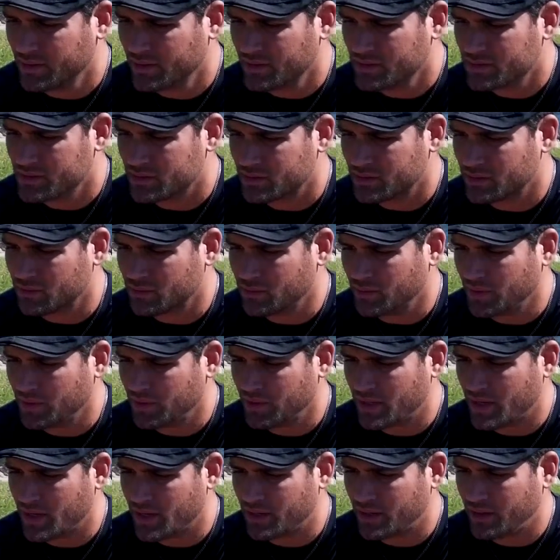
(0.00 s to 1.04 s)
It's a little
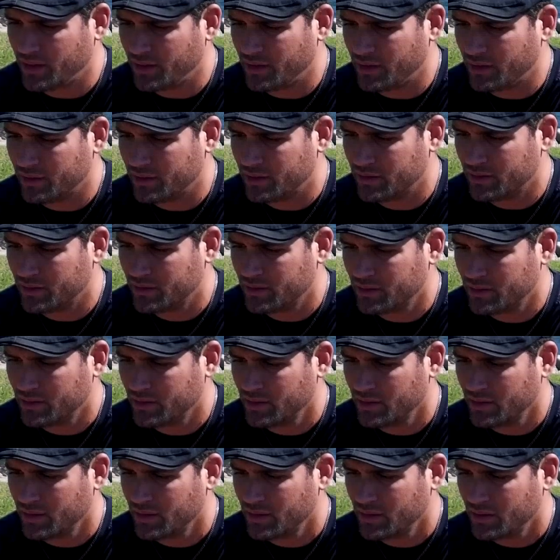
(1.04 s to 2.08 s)
windy out here.
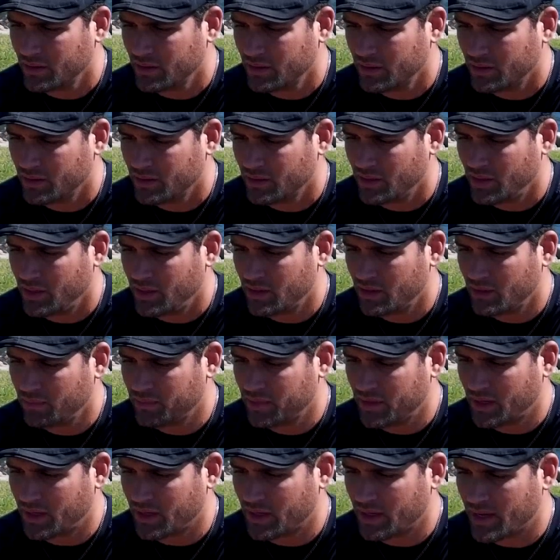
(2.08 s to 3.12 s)
Heat up
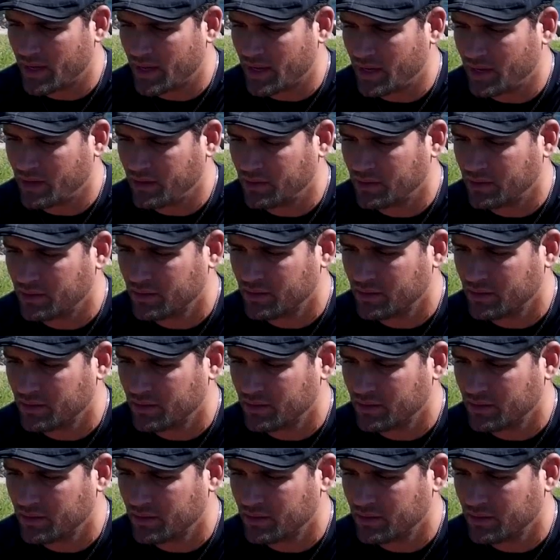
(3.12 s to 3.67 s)
that guide